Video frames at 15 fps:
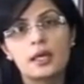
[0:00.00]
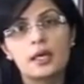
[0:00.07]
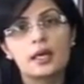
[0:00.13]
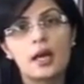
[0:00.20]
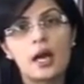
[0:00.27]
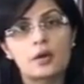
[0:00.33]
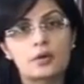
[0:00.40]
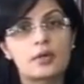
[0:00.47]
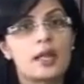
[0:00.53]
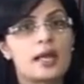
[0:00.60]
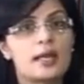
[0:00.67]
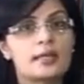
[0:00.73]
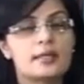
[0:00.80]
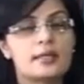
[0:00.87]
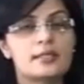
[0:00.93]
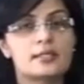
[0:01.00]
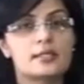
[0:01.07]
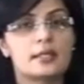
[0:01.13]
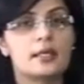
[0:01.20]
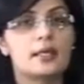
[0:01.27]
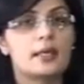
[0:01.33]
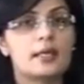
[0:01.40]
uh, outline
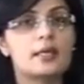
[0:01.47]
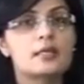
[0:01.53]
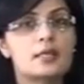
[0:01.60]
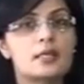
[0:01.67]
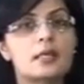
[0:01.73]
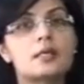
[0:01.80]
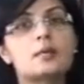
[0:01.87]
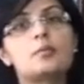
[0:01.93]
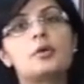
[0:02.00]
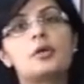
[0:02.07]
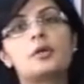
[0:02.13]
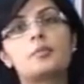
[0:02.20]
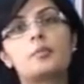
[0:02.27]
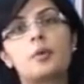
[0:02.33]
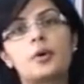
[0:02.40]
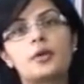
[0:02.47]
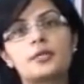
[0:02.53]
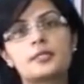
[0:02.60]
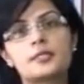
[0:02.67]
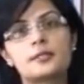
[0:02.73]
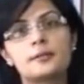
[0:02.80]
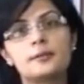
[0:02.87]
this uh, in, in bullet
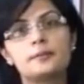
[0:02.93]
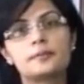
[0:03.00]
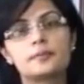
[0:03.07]
points.